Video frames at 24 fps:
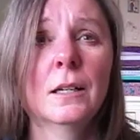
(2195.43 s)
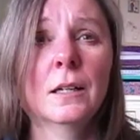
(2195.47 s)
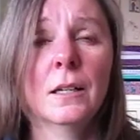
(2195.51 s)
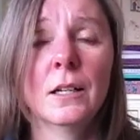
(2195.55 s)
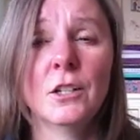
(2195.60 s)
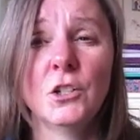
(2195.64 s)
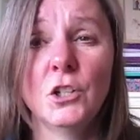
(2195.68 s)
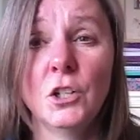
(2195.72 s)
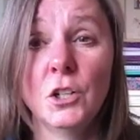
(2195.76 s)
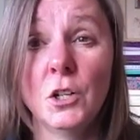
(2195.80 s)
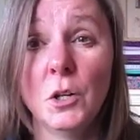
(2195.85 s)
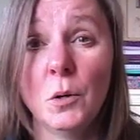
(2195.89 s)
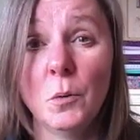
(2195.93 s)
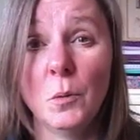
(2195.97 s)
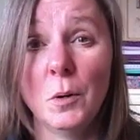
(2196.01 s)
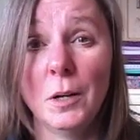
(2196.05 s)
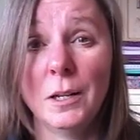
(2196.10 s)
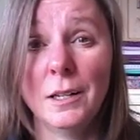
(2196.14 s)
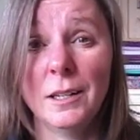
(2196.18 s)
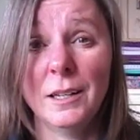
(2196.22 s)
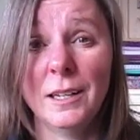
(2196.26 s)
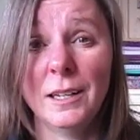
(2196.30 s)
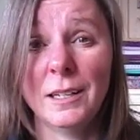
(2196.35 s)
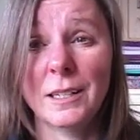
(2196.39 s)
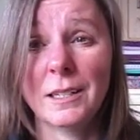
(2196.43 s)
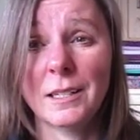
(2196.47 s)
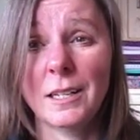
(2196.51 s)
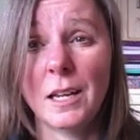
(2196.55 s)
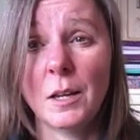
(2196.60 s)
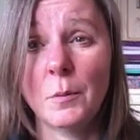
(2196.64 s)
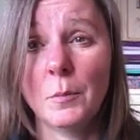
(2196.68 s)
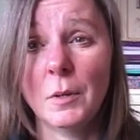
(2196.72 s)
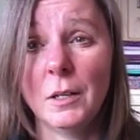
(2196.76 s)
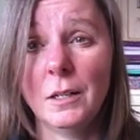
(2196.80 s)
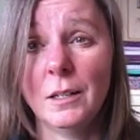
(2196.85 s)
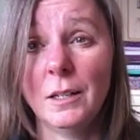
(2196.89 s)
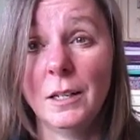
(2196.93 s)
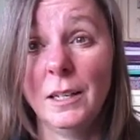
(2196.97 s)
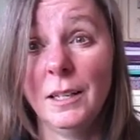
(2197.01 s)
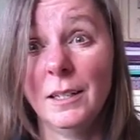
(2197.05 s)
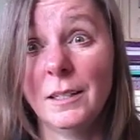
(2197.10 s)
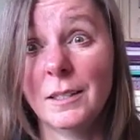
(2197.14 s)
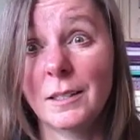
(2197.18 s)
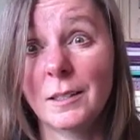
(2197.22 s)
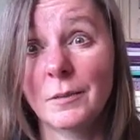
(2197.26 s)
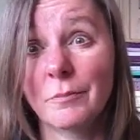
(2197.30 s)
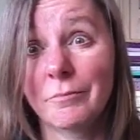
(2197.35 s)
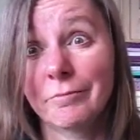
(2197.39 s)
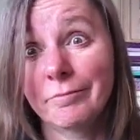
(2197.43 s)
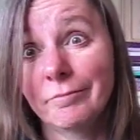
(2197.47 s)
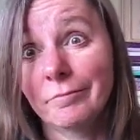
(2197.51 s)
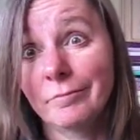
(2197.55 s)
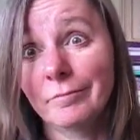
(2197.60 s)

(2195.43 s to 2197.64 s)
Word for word: because you know what excitement is.